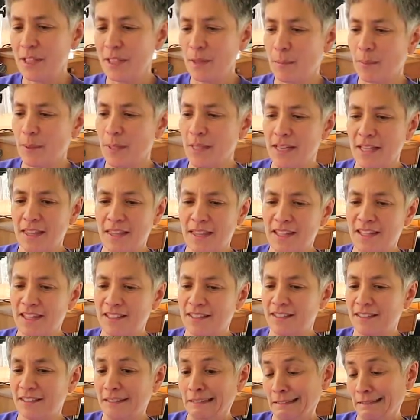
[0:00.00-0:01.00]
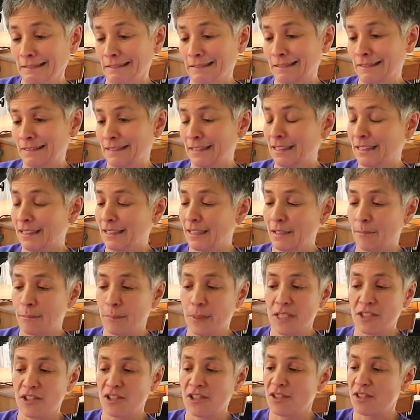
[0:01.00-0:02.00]
to play things, the
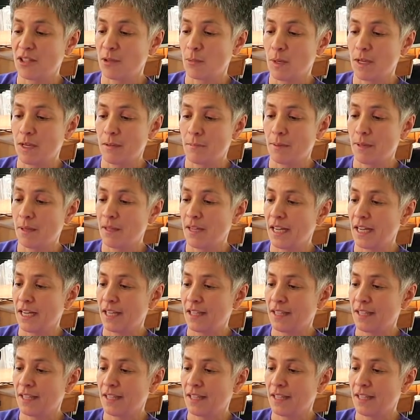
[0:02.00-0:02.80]
pitches you want to play,